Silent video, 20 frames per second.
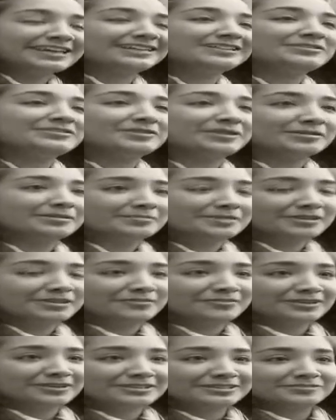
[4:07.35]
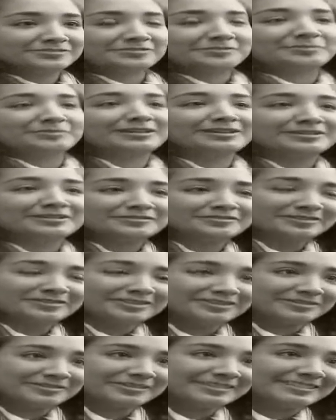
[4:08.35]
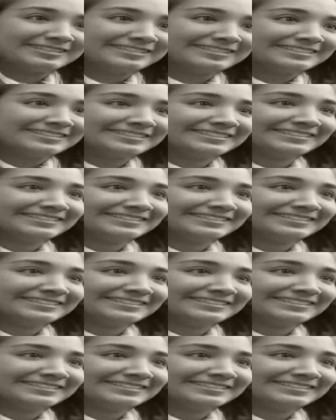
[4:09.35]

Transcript: and you can make friends from a lot of countries.